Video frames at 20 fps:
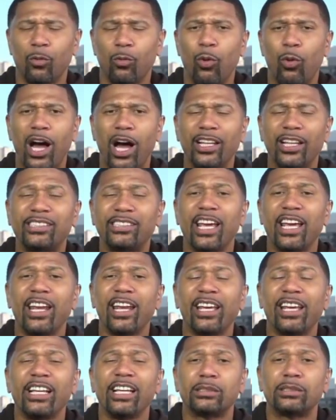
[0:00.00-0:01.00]
while he's
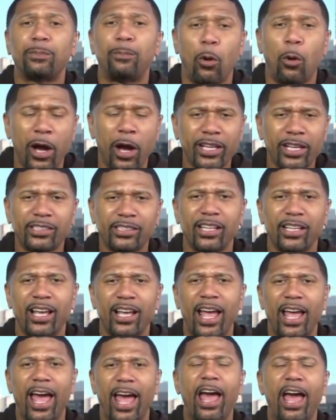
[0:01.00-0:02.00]
getting his points
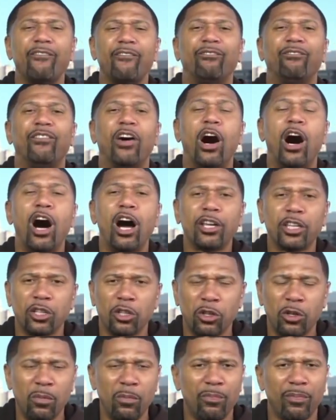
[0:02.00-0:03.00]
at
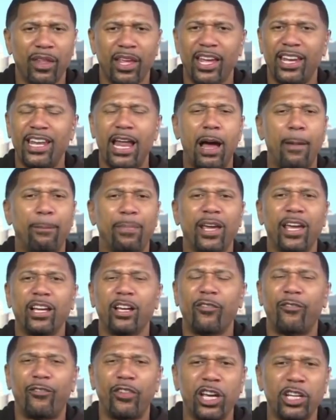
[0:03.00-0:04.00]
volume and not being
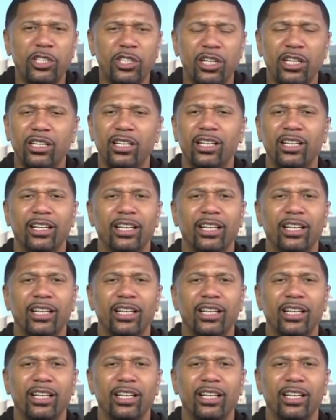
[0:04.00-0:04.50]
efficient,